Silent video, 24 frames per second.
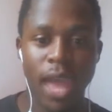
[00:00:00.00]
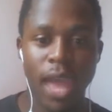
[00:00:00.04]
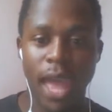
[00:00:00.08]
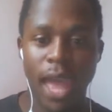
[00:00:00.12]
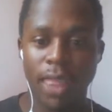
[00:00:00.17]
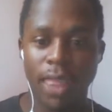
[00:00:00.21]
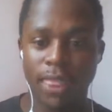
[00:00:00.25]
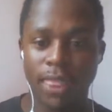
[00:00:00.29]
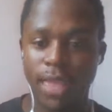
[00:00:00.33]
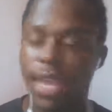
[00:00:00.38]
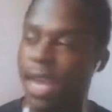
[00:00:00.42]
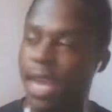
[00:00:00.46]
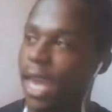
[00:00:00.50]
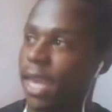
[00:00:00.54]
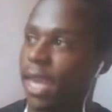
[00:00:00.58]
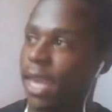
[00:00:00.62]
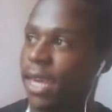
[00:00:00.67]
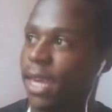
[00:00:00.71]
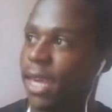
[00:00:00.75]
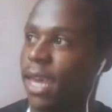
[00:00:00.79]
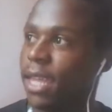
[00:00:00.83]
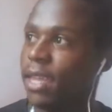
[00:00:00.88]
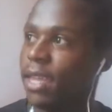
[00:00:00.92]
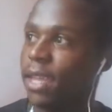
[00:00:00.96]
I think I
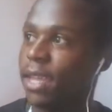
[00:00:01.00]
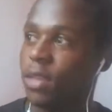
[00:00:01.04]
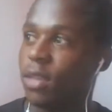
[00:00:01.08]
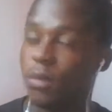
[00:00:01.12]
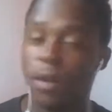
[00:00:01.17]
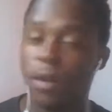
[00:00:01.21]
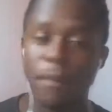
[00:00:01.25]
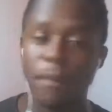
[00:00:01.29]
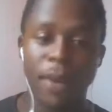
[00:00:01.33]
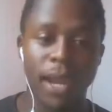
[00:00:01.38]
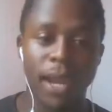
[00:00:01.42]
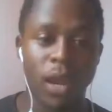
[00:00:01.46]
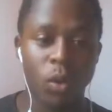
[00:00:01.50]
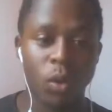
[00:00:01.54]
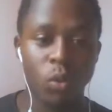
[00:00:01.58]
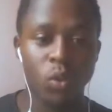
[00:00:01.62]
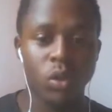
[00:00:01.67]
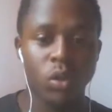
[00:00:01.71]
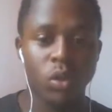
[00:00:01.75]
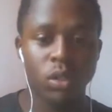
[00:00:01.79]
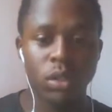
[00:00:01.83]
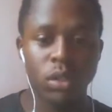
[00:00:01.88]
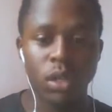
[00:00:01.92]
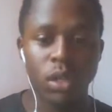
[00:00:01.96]
can anyway, but
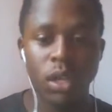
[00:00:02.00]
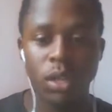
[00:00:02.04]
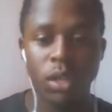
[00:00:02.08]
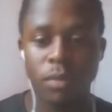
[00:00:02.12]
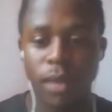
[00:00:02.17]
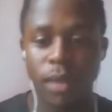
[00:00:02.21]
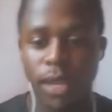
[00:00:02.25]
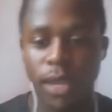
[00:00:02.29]
anyway,